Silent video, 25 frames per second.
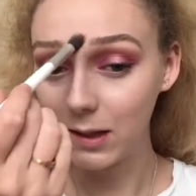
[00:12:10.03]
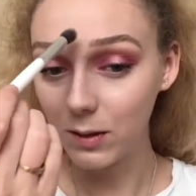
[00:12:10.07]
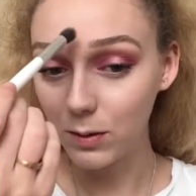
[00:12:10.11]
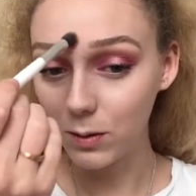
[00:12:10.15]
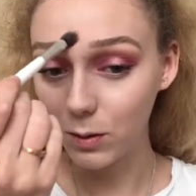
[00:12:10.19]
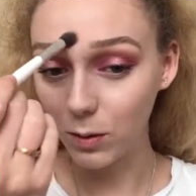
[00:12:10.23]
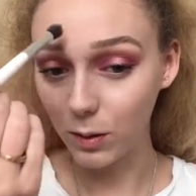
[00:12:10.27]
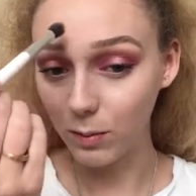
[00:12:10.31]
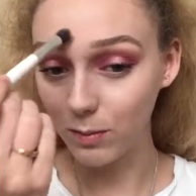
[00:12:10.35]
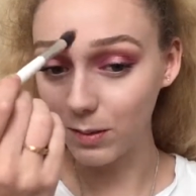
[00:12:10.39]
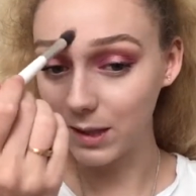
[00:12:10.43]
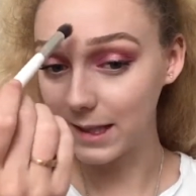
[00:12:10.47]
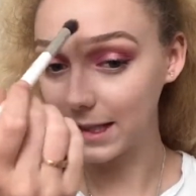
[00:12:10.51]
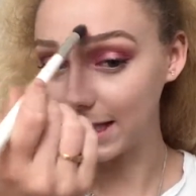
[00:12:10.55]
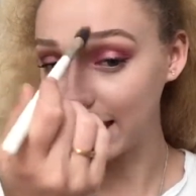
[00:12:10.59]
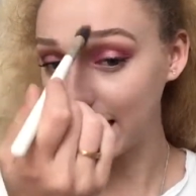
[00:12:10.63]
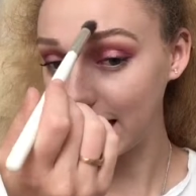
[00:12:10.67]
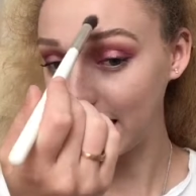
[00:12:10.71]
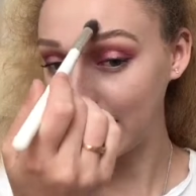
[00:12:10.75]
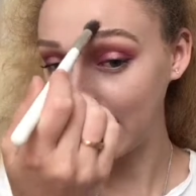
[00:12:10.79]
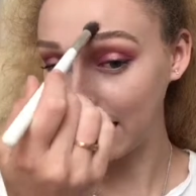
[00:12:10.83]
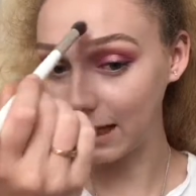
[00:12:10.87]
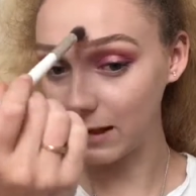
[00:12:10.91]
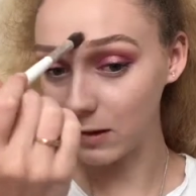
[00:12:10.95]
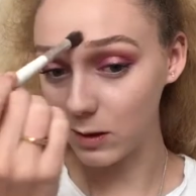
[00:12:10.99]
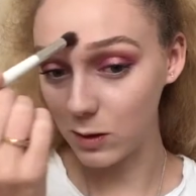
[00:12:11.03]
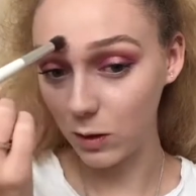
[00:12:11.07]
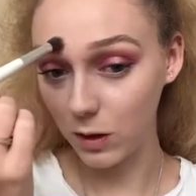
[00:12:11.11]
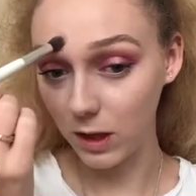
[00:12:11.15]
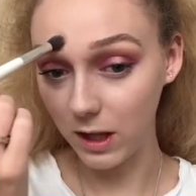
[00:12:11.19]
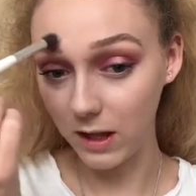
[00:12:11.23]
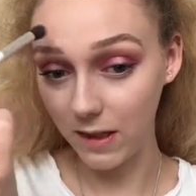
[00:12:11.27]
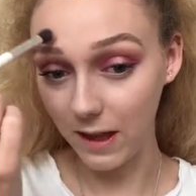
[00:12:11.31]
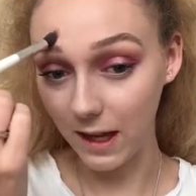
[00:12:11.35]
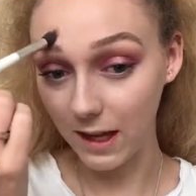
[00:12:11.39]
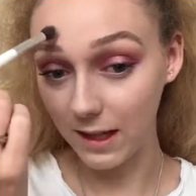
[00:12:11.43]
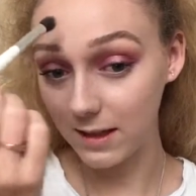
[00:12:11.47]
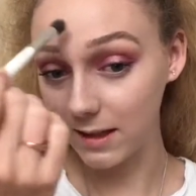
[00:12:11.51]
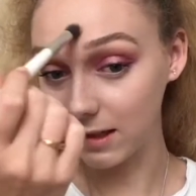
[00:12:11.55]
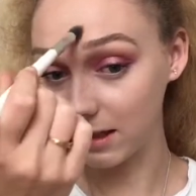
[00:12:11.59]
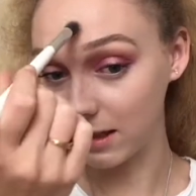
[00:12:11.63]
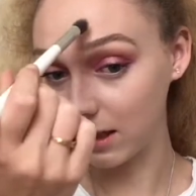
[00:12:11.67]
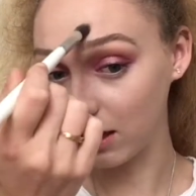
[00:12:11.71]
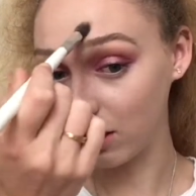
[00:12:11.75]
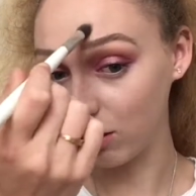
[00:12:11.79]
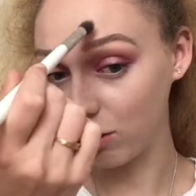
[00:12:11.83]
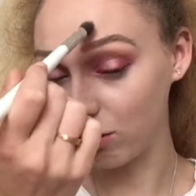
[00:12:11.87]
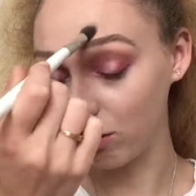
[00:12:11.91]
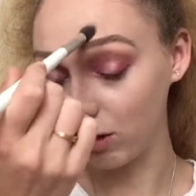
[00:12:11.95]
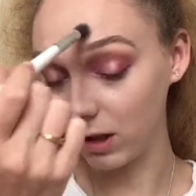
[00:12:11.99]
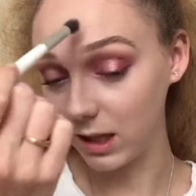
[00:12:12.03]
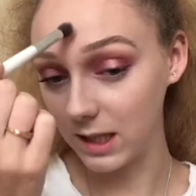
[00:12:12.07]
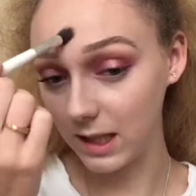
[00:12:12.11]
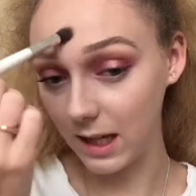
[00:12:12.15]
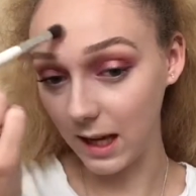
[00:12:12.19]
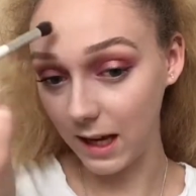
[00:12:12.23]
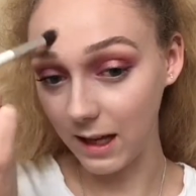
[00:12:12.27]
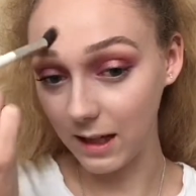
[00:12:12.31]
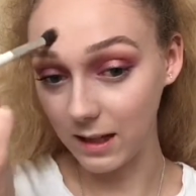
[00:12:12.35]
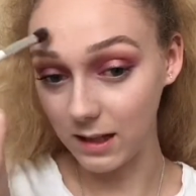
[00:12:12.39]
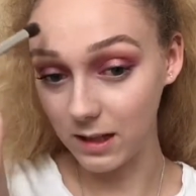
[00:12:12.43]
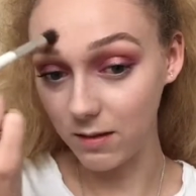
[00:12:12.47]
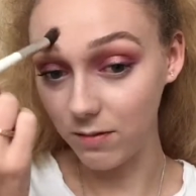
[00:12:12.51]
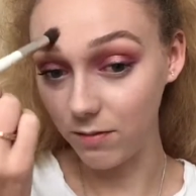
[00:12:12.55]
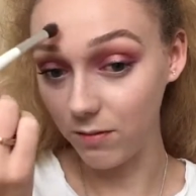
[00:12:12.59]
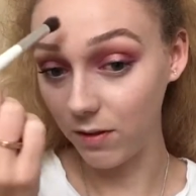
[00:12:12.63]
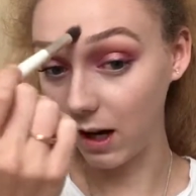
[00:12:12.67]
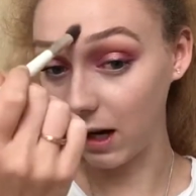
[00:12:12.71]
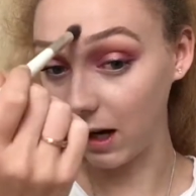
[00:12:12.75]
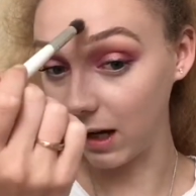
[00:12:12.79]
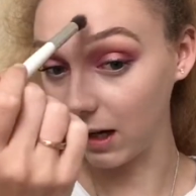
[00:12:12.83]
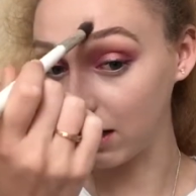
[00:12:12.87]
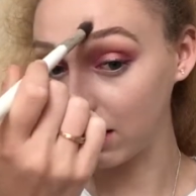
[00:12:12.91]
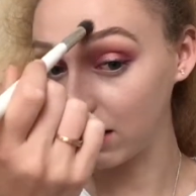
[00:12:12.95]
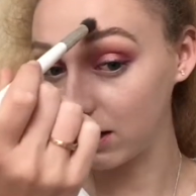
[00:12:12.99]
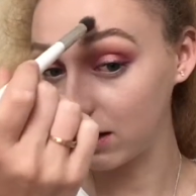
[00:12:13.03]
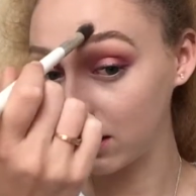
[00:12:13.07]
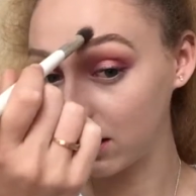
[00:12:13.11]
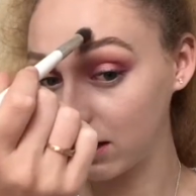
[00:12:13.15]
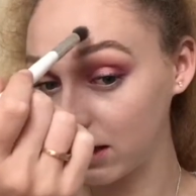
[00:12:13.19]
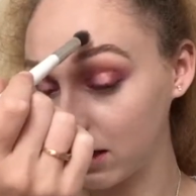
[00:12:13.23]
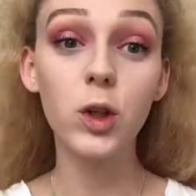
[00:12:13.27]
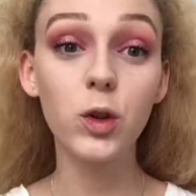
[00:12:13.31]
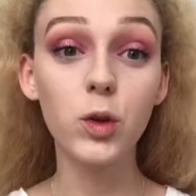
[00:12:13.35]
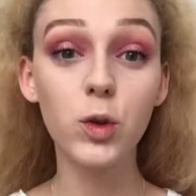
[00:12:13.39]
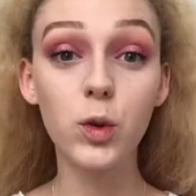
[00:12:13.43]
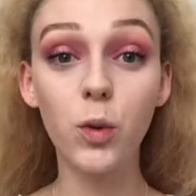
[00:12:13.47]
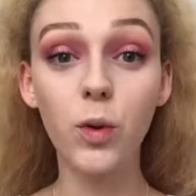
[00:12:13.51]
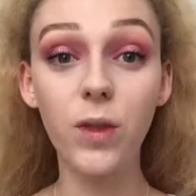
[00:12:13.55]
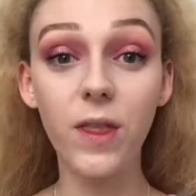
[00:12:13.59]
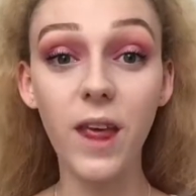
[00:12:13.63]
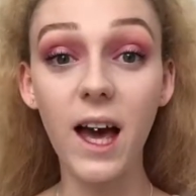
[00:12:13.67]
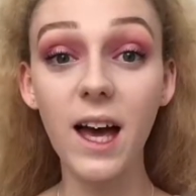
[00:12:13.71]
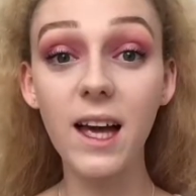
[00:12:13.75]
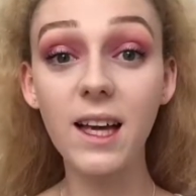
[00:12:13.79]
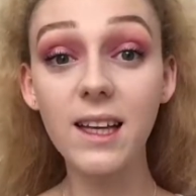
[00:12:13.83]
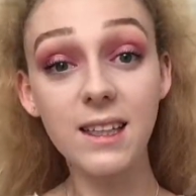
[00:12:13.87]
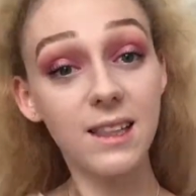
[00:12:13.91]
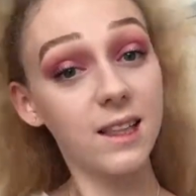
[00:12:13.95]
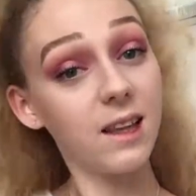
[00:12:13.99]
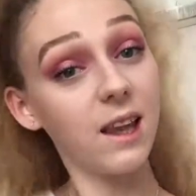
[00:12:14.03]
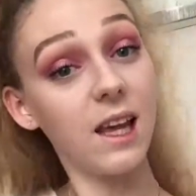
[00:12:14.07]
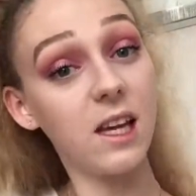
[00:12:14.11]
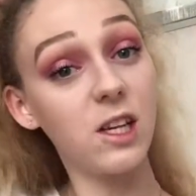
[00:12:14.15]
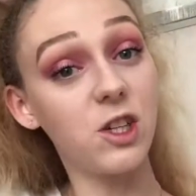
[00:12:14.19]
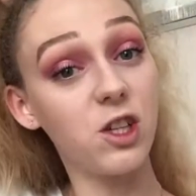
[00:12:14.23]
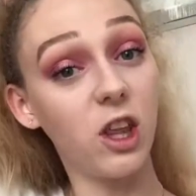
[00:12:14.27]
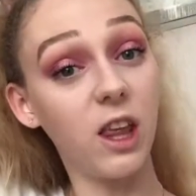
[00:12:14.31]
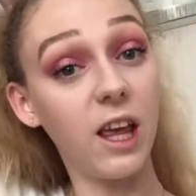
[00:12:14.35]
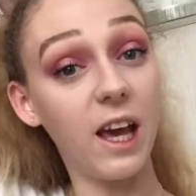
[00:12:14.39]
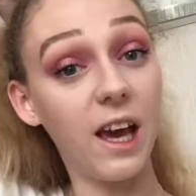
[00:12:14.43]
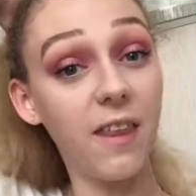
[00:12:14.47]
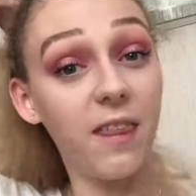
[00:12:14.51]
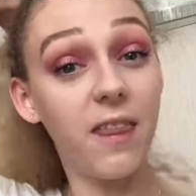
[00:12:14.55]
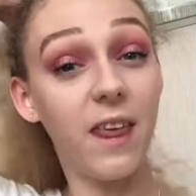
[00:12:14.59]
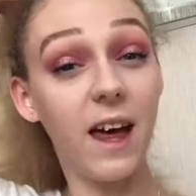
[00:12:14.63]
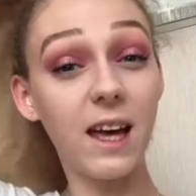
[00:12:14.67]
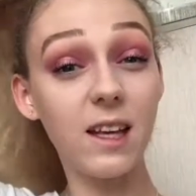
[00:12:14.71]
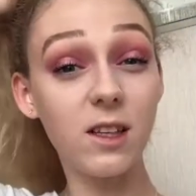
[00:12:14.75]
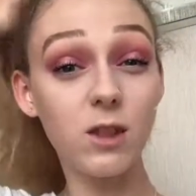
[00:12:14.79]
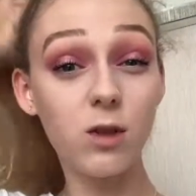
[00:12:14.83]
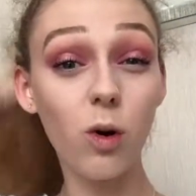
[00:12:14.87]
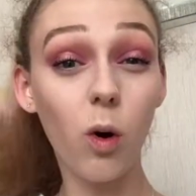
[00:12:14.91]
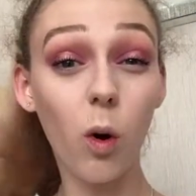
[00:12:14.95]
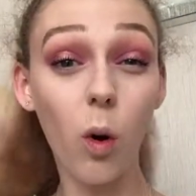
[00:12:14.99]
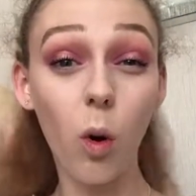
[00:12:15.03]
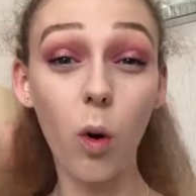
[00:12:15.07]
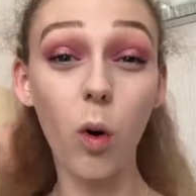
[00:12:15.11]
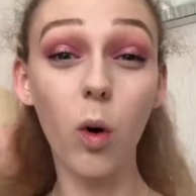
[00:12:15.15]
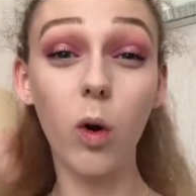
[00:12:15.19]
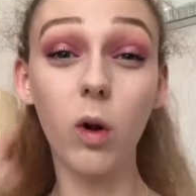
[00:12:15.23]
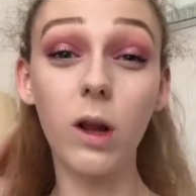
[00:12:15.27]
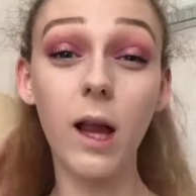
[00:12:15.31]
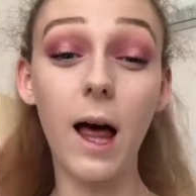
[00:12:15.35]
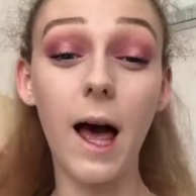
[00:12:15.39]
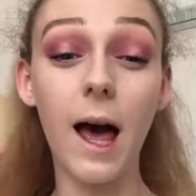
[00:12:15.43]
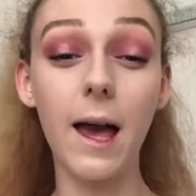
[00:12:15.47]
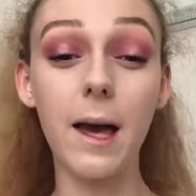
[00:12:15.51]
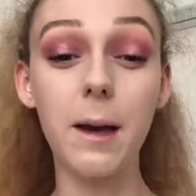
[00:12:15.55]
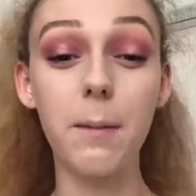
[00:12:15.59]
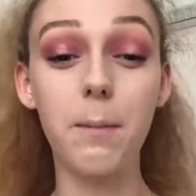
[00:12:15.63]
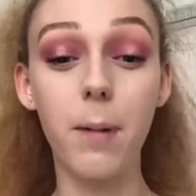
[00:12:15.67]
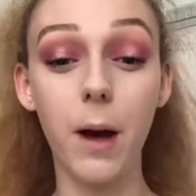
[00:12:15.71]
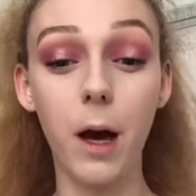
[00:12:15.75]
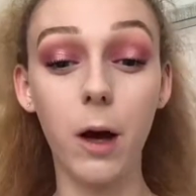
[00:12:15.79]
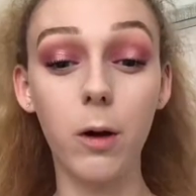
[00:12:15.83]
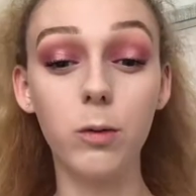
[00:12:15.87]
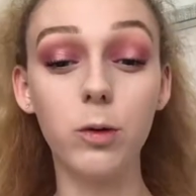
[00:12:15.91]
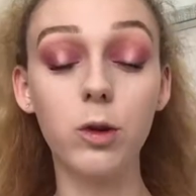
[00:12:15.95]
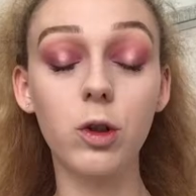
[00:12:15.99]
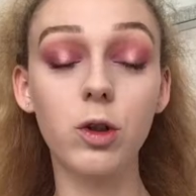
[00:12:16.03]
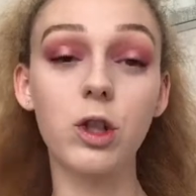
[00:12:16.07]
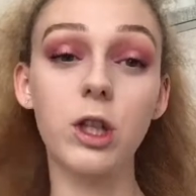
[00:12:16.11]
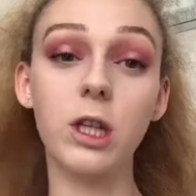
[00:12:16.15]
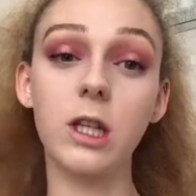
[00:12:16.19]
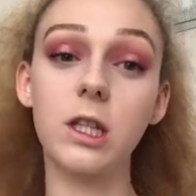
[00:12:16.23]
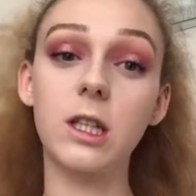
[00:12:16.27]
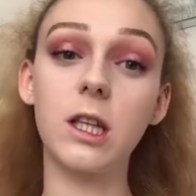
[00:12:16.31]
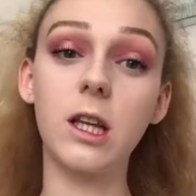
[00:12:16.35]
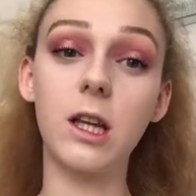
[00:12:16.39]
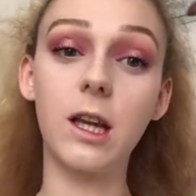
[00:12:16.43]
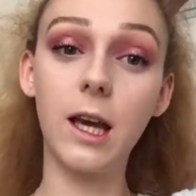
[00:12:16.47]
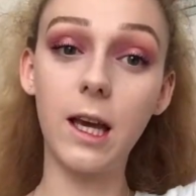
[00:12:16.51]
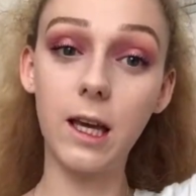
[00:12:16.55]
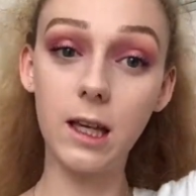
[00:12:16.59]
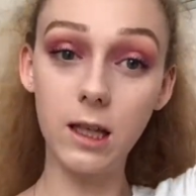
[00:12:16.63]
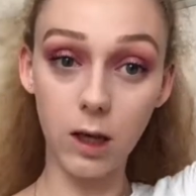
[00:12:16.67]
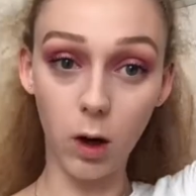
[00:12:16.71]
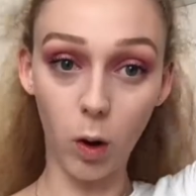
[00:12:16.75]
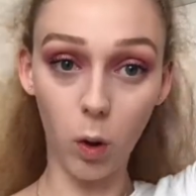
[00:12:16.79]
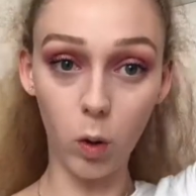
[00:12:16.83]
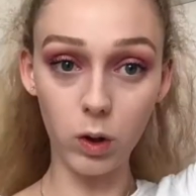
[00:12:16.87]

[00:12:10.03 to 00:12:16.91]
so I'm setting that so that that doesn't crease as fast. So that is literally it. That's all I powdered yesterday.